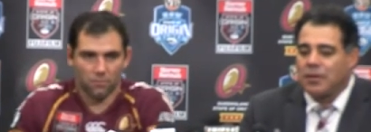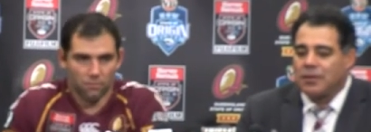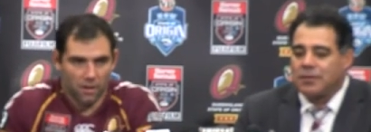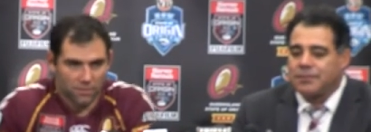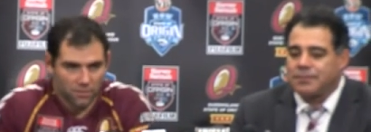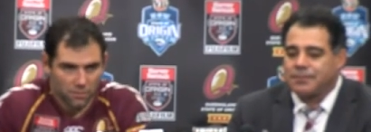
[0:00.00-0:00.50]

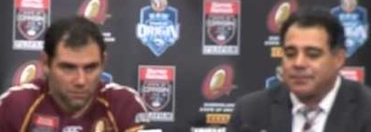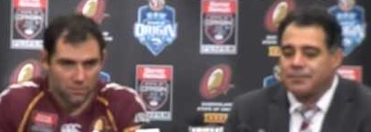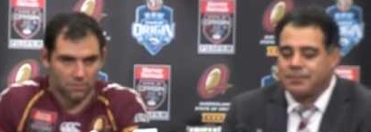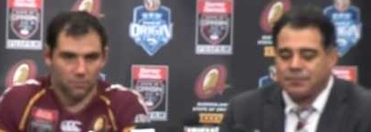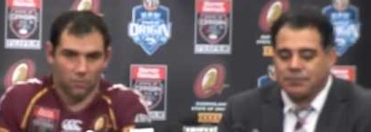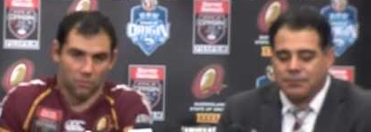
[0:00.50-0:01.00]
Speaker 1: both sides.
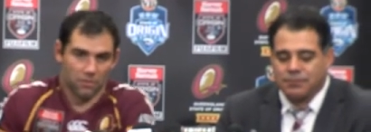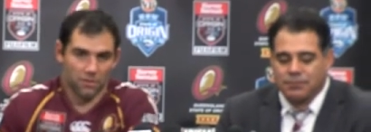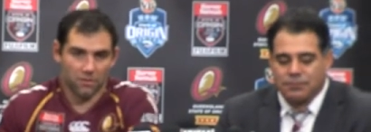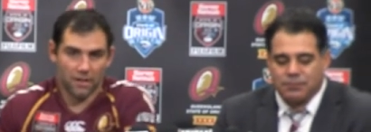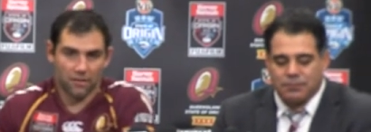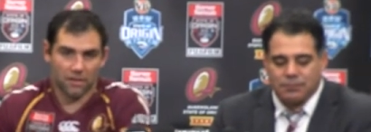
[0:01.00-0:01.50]
Of, well, we
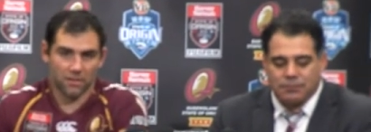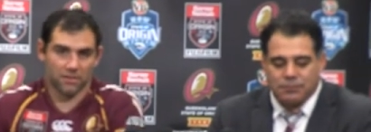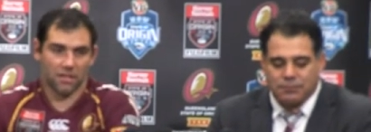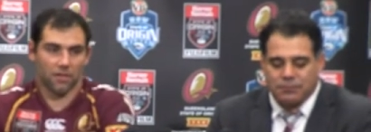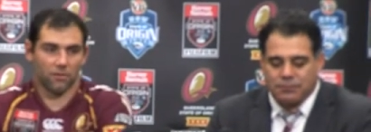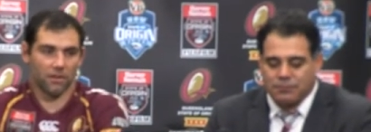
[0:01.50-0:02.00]
knew they were going to
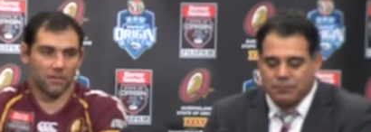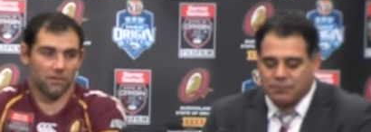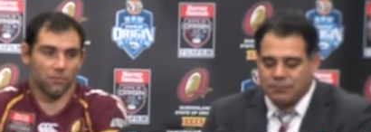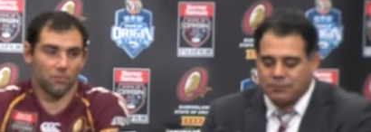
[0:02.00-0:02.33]
start aggressive,